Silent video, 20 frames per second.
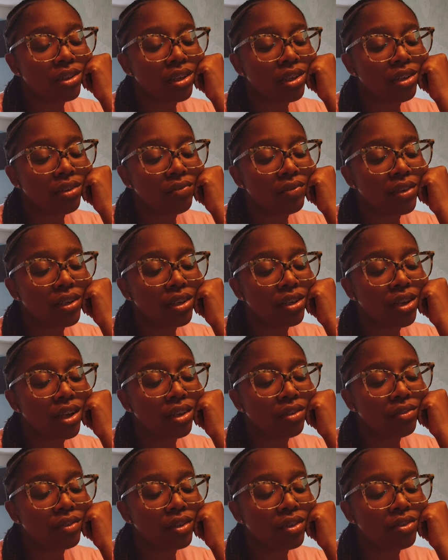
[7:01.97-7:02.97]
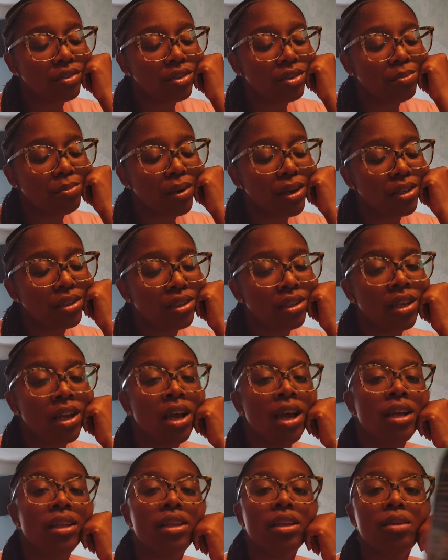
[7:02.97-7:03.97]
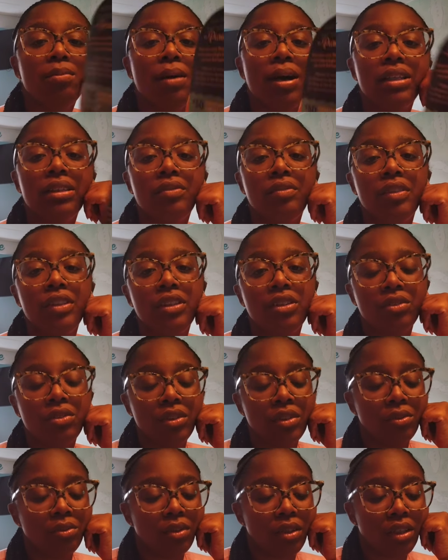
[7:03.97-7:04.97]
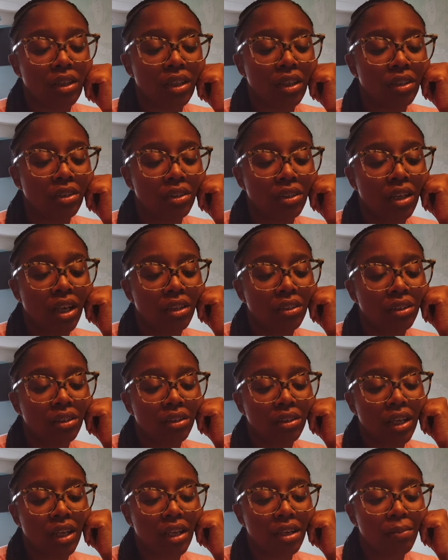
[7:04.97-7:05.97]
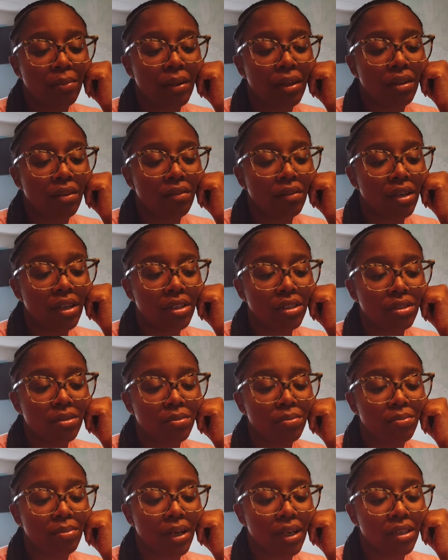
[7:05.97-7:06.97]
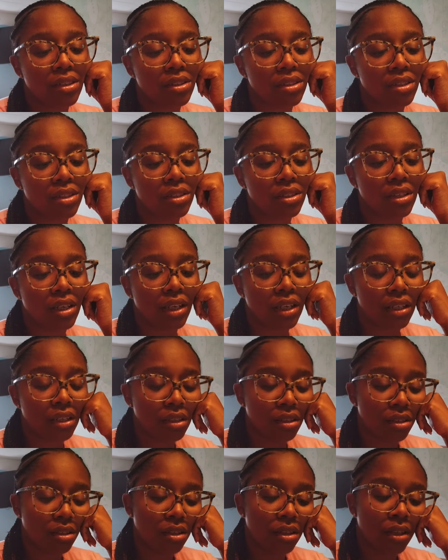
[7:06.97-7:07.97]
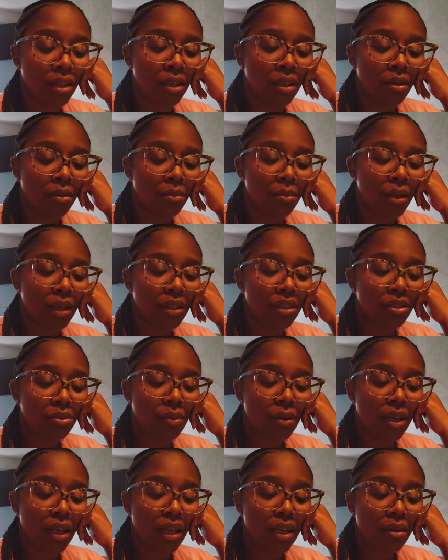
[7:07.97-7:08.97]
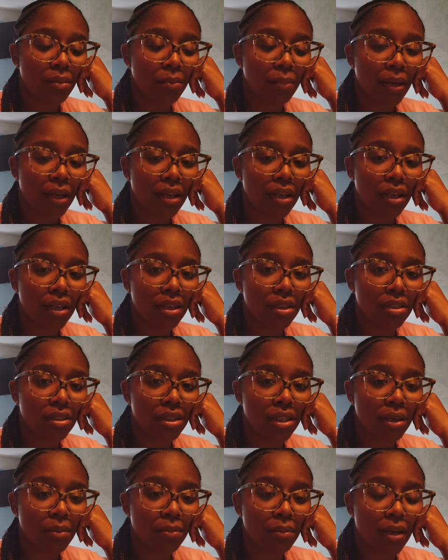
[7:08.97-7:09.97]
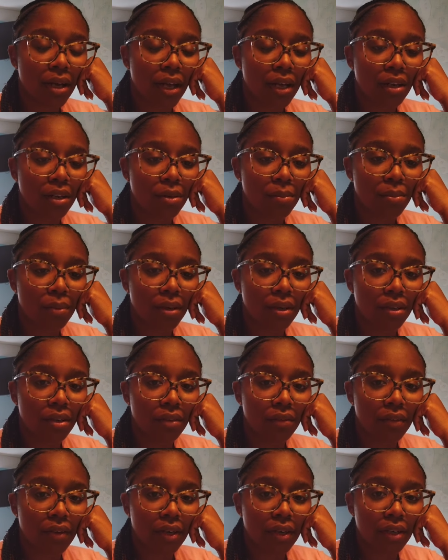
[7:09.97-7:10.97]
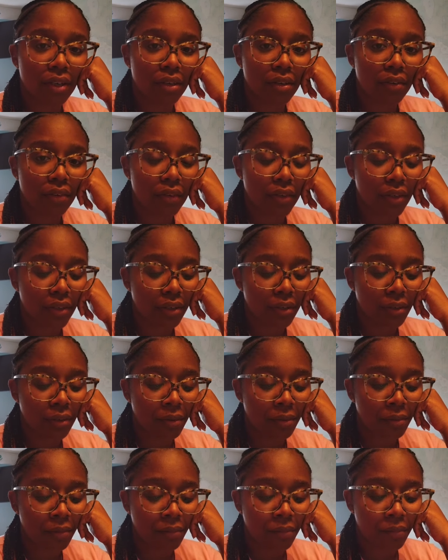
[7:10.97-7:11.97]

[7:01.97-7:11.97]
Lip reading: And a $50 reduced deposit. The deposit for this cruise was only $100. I had to pay the rest by a certain date. But I just went ahead and paid it because Tierra had her part ready already.